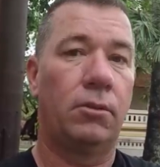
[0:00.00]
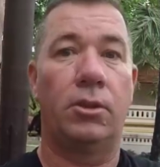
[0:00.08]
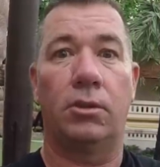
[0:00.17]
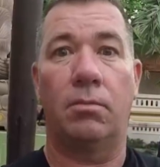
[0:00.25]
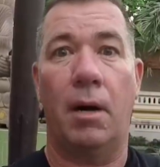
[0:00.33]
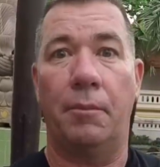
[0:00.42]

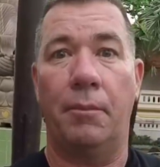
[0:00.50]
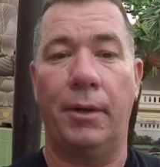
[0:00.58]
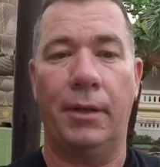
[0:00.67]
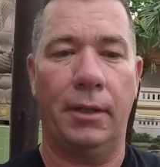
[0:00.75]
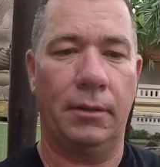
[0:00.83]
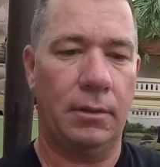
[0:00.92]
Just my
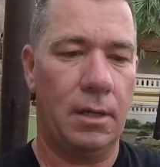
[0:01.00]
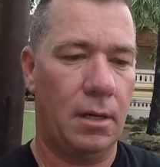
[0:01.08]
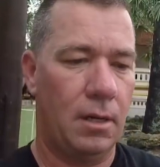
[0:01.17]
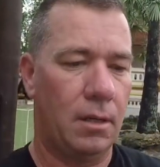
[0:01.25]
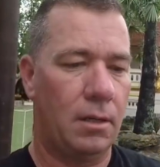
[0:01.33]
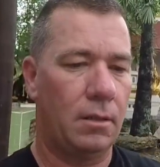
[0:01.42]
opinion.
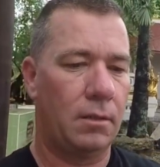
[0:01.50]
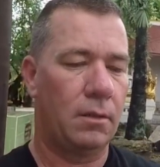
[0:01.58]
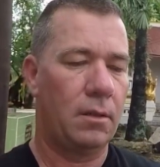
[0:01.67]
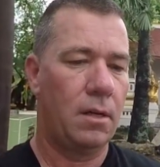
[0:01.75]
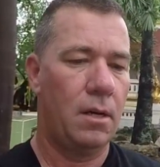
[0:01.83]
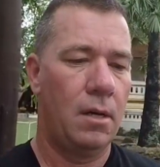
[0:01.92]

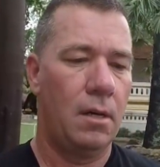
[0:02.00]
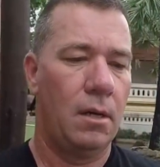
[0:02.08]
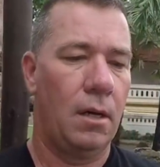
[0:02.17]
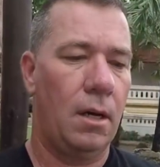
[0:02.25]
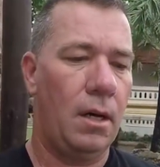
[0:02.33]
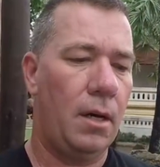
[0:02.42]

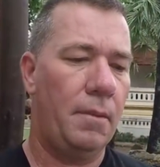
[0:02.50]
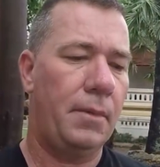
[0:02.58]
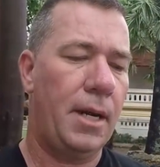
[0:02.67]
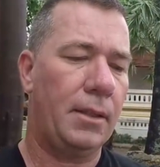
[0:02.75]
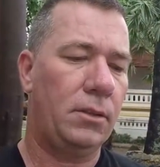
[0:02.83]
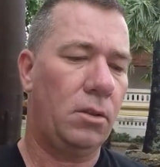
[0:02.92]

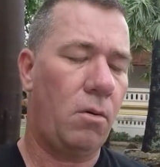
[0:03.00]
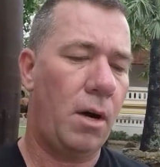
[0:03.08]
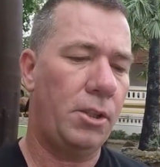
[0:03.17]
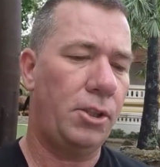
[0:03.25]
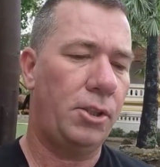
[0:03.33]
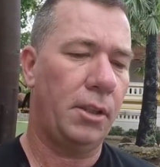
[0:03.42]
Next
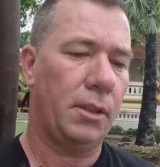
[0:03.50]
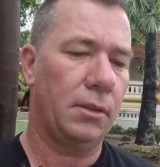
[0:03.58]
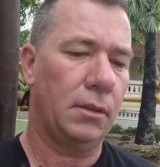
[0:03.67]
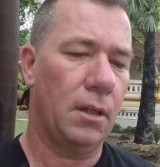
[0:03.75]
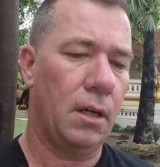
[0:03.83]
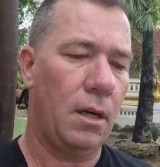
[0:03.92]

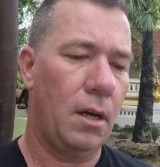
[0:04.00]
question.